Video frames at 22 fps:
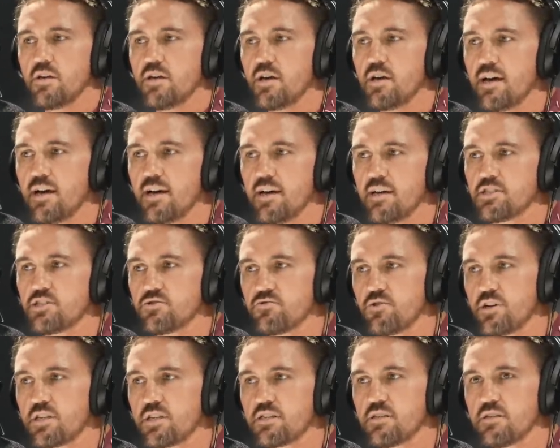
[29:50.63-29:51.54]
uh,
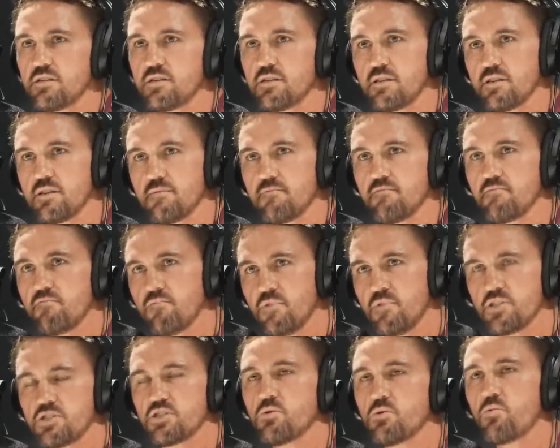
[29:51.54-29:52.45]
strict.
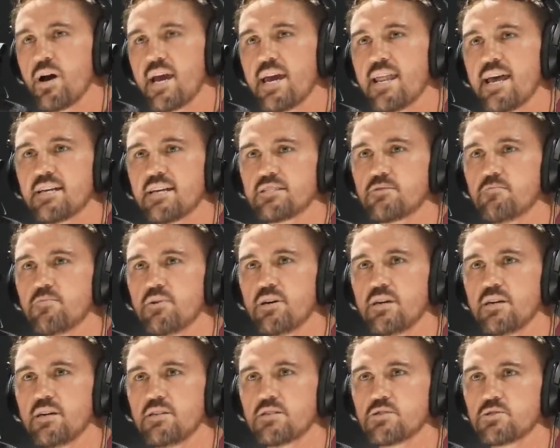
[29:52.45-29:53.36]
This is the way it has to
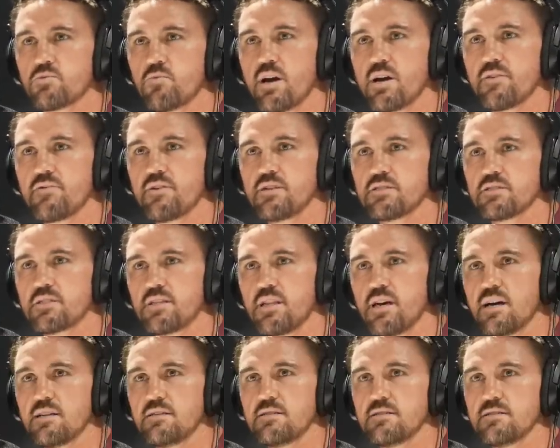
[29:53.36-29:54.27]
be. This is the way things are
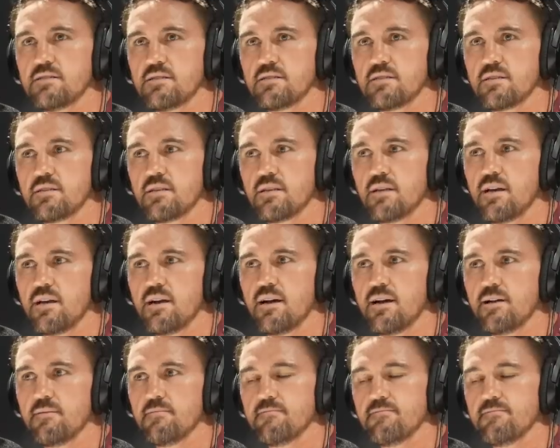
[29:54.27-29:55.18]
done.
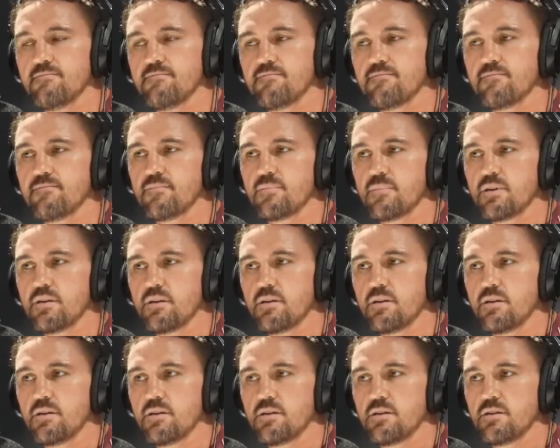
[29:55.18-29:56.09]
Um,
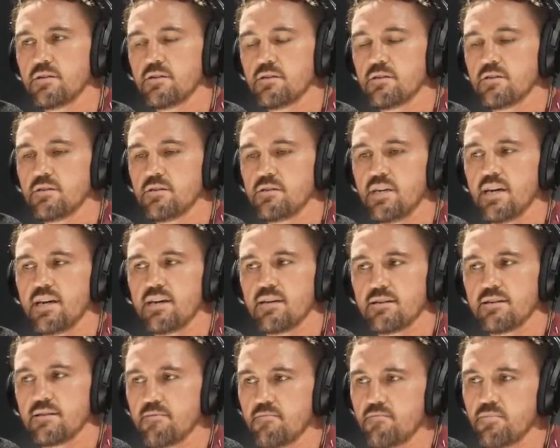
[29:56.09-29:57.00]
yeah,
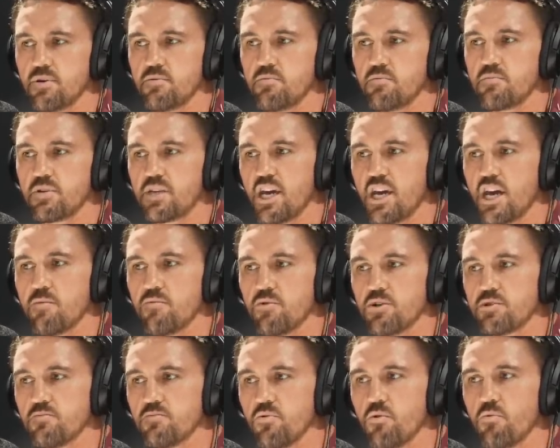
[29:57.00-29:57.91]
but
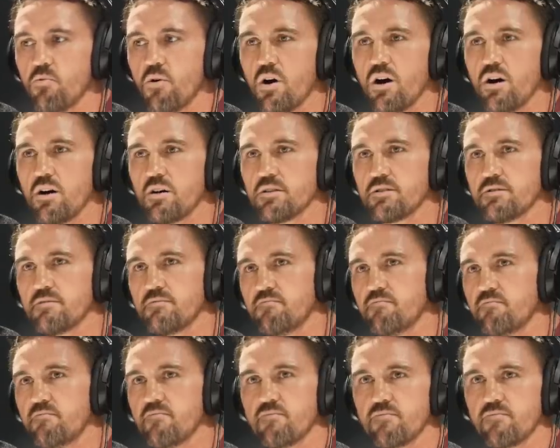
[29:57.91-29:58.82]
Cowboys more wild and
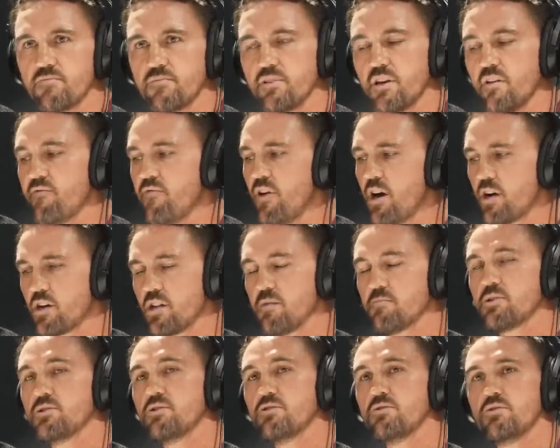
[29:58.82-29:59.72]
yeah. fuck it,
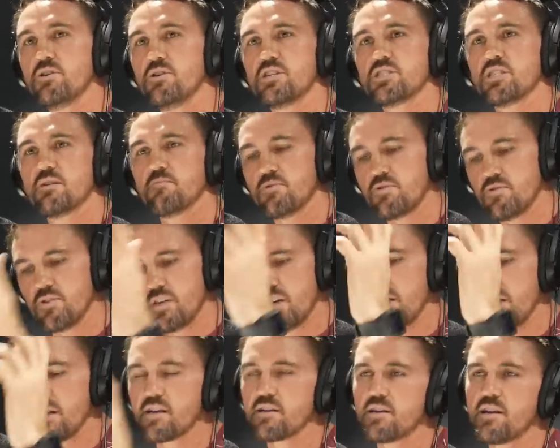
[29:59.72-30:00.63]
I'm gonna do this, I'm gonna do
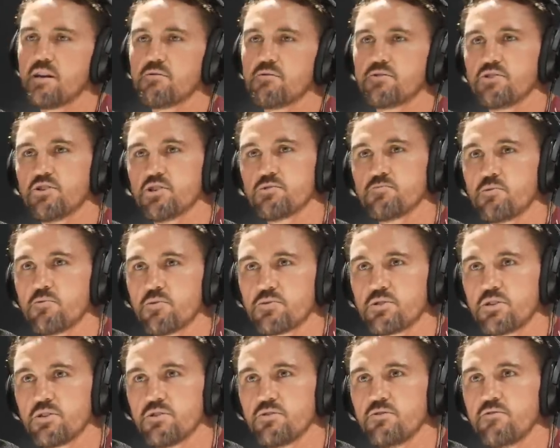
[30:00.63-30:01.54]
that. no one tells me
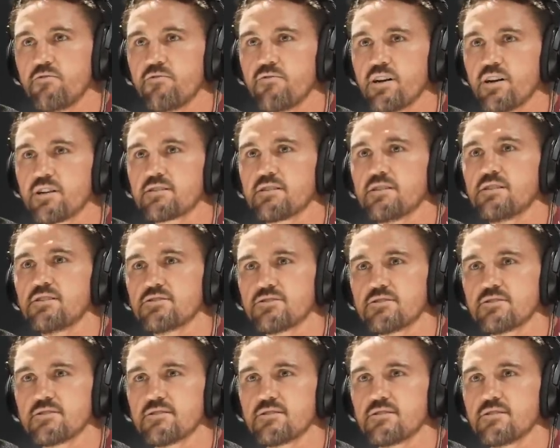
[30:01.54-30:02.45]
what to do. Fuck
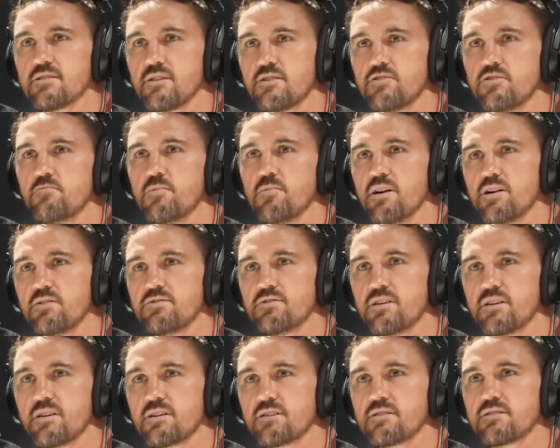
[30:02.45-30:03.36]
this, I do my own
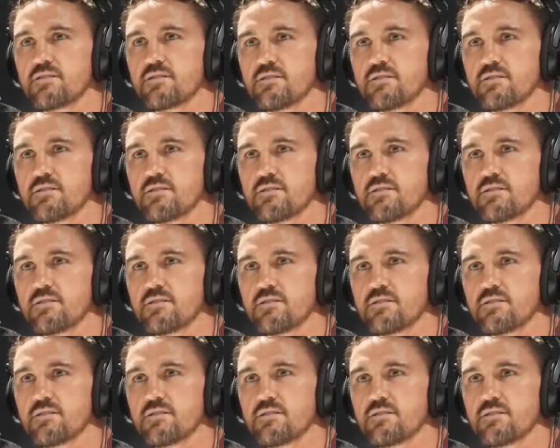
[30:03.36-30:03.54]
thing.